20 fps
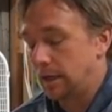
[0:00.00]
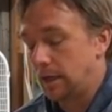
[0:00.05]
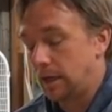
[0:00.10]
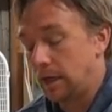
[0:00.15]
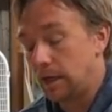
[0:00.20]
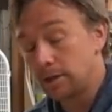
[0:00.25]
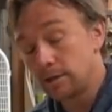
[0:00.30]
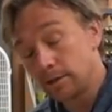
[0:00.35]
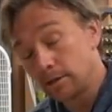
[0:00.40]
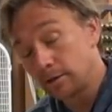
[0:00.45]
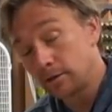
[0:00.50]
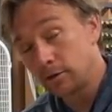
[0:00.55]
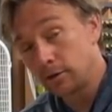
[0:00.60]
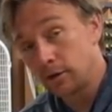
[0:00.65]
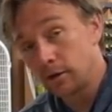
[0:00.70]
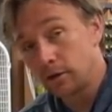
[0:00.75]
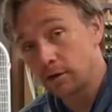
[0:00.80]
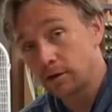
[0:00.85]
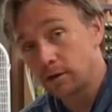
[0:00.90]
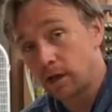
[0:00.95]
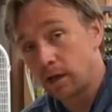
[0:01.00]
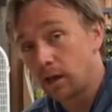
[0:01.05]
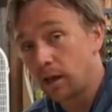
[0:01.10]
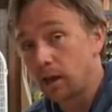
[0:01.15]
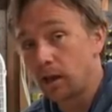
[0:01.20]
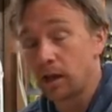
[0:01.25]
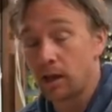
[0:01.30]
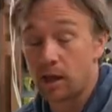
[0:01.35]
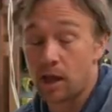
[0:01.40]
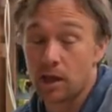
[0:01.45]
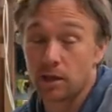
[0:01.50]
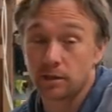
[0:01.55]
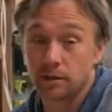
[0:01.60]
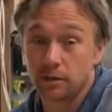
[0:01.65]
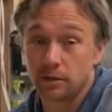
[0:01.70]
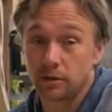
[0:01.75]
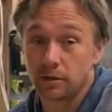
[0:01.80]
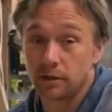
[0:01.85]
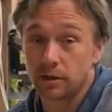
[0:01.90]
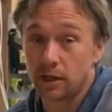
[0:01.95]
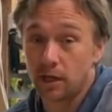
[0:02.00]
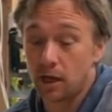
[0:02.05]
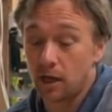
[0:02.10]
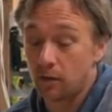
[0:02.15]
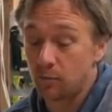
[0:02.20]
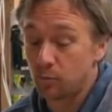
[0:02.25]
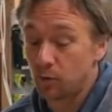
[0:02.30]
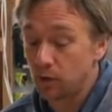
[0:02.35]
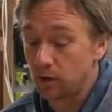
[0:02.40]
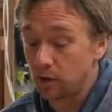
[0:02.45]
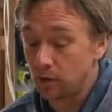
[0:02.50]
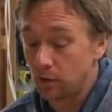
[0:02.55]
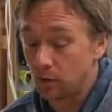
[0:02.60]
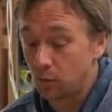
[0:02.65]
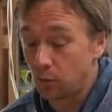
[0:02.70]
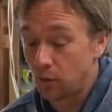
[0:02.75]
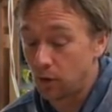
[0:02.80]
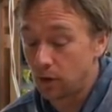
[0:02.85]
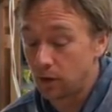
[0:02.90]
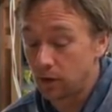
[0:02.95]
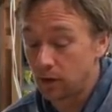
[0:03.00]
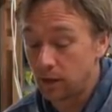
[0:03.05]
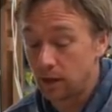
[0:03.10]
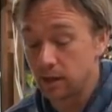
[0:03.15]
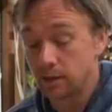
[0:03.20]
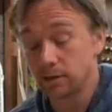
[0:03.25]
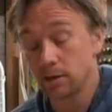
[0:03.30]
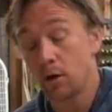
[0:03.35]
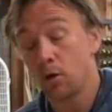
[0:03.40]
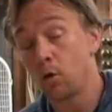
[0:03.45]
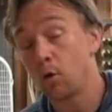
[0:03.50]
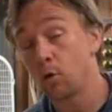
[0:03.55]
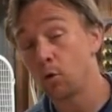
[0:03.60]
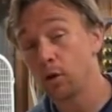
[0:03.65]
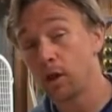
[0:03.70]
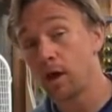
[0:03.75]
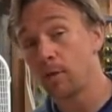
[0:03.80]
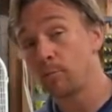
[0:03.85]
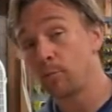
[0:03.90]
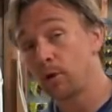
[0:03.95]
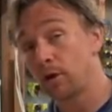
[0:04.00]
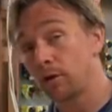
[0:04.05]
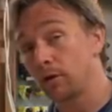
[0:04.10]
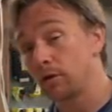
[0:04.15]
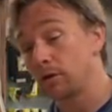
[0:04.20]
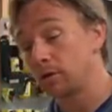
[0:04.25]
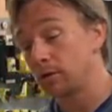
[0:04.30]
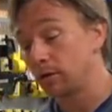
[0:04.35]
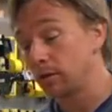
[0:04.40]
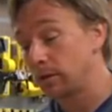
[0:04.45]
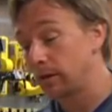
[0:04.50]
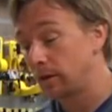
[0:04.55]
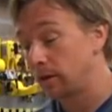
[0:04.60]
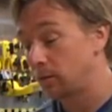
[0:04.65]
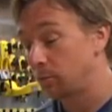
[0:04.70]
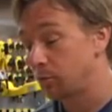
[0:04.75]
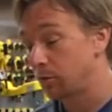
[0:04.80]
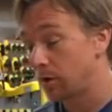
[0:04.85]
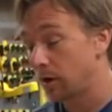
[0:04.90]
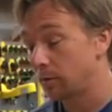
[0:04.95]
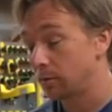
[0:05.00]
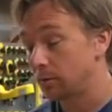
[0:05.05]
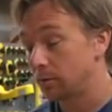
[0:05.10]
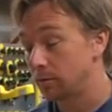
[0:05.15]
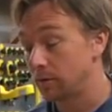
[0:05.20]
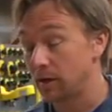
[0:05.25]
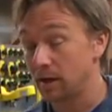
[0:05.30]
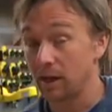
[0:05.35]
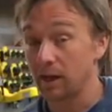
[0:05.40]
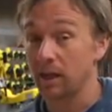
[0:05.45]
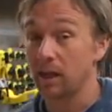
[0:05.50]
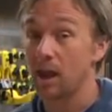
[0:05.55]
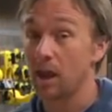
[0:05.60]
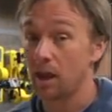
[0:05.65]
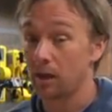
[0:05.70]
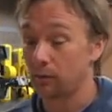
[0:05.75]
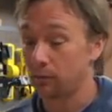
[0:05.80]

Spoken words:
It's a little irritating, it adds a little time, but you know what? It's a whole lot better than a problem that I can't